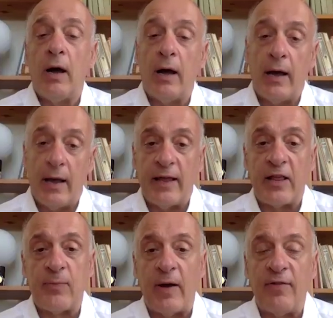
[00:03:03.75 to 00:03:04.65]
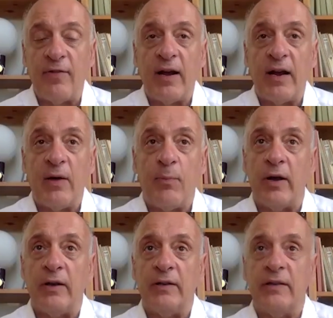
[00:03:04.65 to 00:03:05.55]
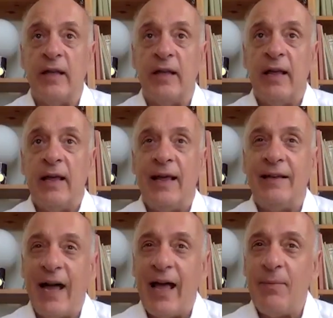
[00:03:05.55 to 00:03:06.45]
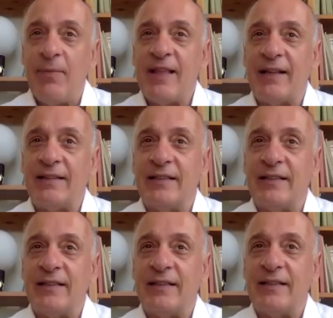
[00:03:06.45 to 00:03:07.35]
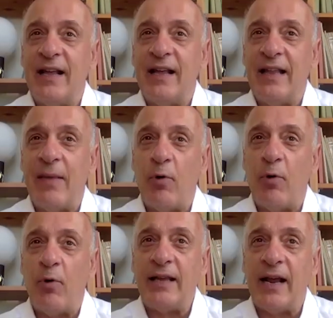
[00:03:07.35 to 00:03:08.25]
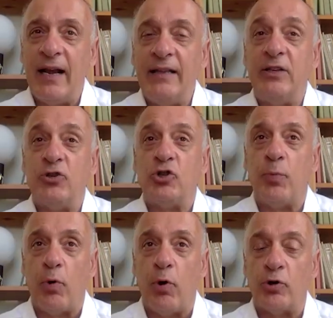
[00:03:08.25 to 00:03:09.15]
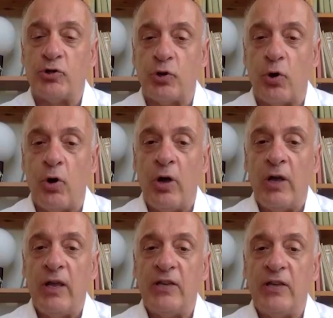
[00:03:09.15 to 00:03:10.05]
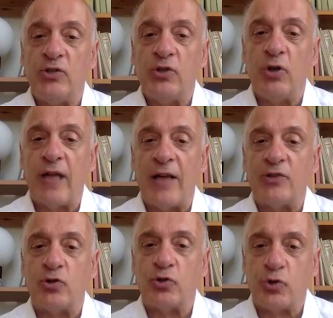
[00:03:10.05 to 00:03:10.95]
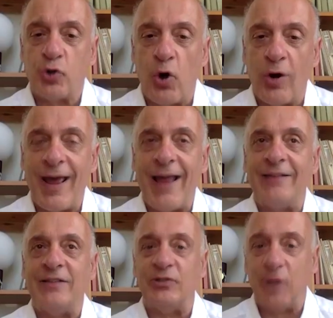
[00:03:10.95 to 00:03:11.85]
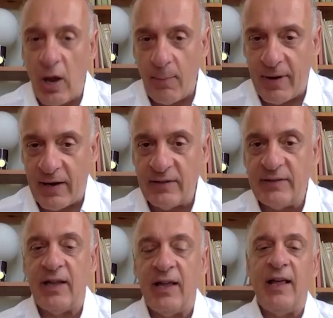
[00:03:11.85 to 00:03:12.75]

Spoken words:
and that's my final point, in times that democratic leadership also is not as strong and determined,